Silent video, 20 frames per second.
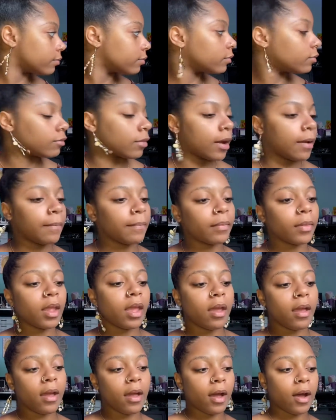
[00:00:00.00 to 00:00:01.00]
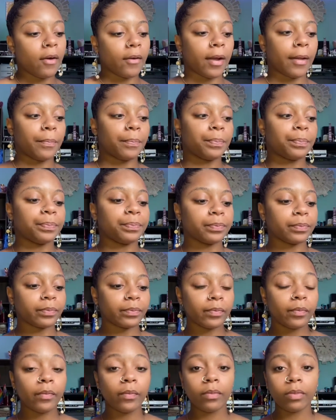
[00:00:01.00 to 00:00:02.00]
right? Okay.
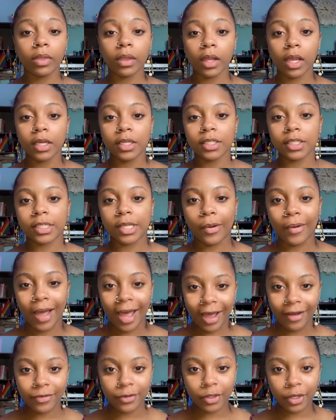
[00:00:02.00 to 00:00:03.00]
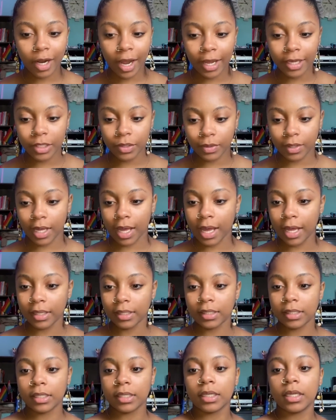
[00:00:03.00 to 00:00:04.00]
So after I do
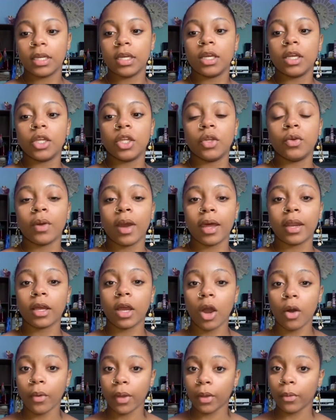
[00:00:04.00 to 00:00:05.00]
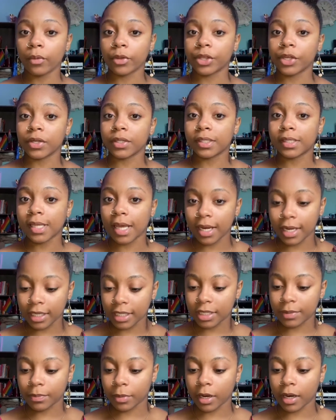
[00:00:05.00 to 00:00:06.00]
that, you got to go in with your setting
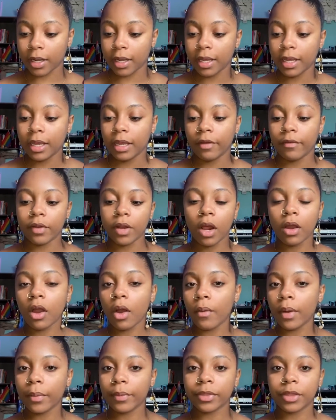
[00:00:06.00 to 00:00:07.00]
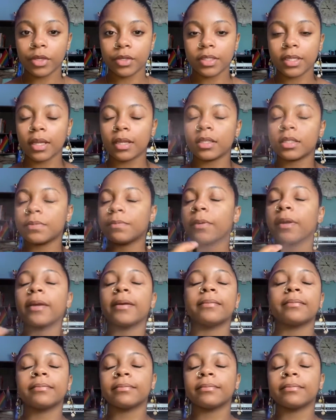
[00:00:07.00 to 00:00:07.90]
spray. If you don't go in with your setting spray,